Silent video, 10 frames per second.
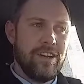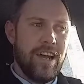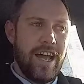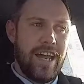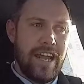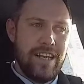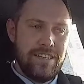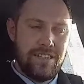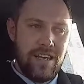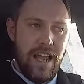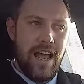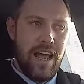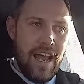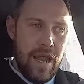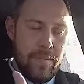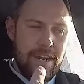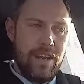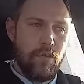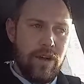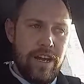hiatus and
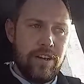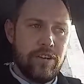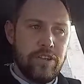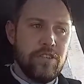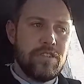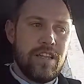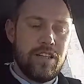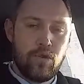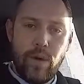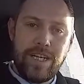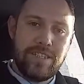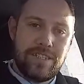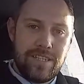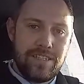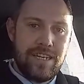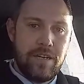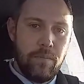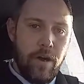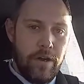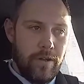being reintroduced in the 2016
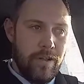model.